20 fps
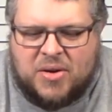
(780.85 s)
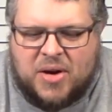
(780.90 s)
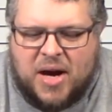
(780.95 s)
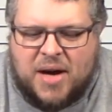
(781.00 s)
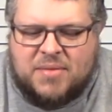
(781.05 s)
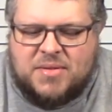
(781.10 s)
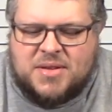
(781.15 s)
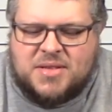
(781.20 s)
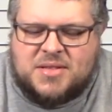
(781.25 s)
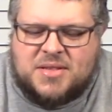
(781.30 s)

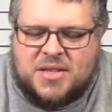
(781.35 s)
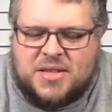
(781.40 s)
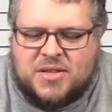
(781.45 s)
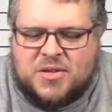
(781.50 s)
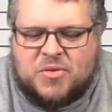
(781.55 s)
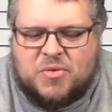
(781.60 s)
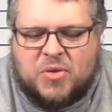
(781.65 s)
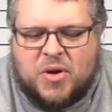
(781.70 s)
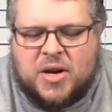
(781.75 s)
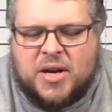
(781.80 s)
Obviously
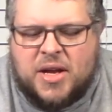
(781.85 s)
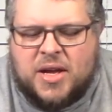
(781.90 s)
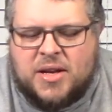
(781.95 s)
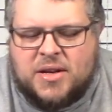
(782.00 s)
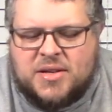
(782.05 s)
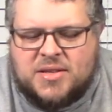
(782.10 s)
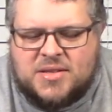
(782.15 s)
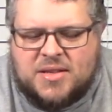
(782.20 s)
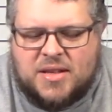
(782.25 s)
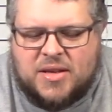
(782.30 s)
this front end
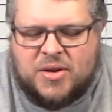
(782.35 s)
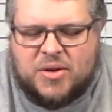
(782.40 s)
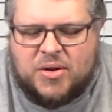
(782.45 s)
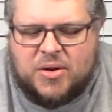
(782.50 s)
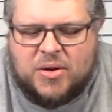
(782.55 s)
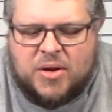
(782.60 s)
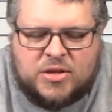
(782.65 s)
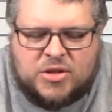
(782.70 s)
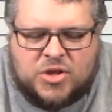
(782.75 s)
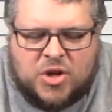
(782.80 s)
is a
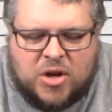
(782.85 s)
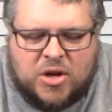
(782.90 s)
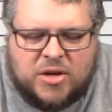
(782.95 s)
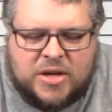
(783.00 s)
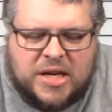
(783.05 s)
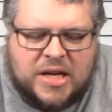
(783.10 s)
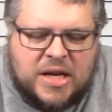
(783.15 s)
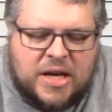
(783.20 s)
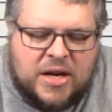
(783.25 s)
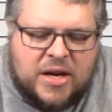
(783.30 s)
little
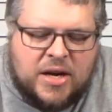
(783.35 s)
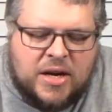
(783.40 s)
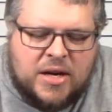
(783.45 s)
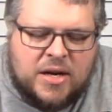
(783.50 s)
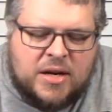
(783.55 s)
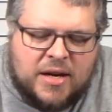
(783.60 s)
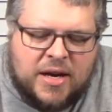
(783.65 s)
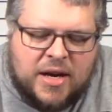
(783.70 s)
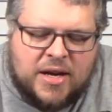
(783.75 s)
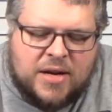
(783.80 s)
chonky here,
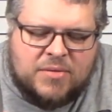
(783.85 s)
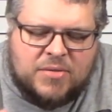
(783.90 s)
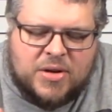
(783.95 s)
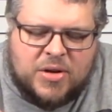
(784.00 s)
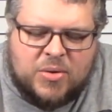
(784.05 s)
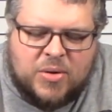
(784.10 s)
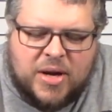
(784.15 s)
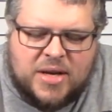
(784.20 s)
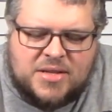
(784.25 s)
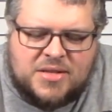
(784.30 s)
kind of
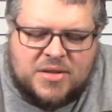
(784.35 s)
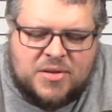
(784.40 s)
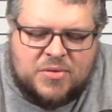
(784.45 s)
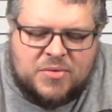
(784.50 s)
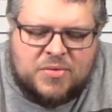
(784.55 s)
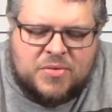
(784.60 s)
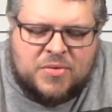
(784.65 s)
aggressive,